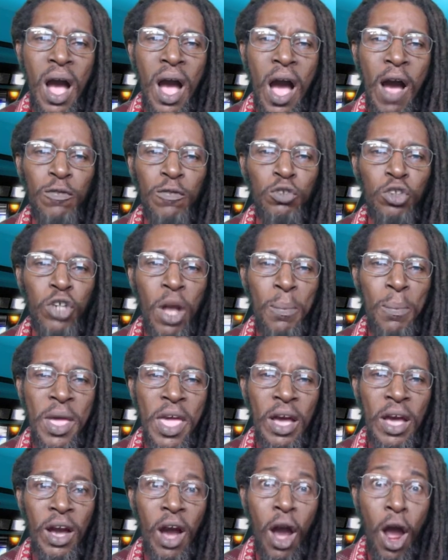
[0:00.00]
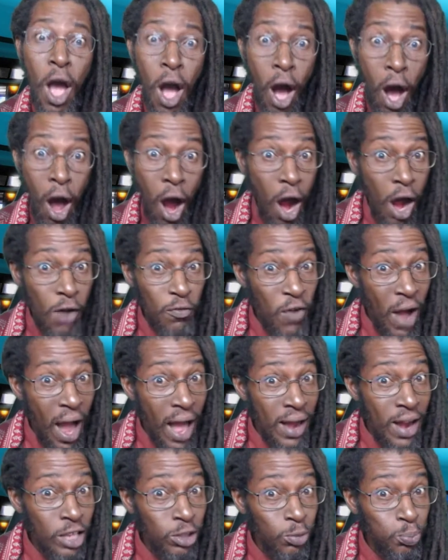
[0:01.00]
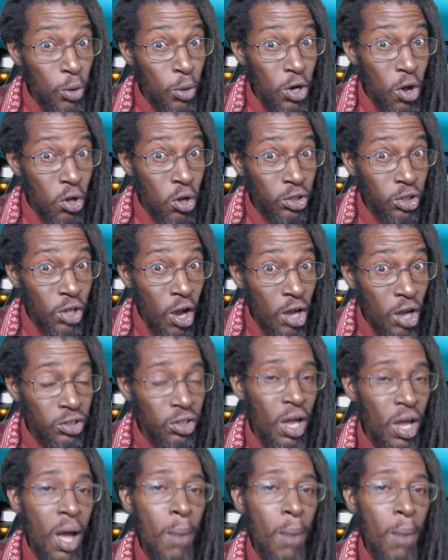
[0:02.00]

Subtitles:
of Jamaica are violence producers,